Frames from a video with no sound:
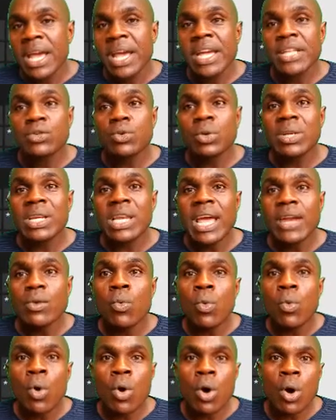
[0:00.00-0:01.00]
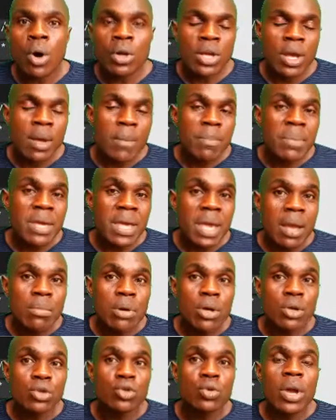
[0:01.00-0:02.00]
is to let Word be
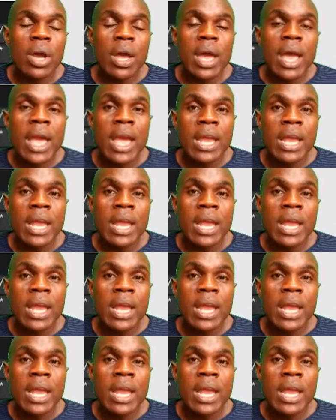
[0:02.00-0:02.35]
able to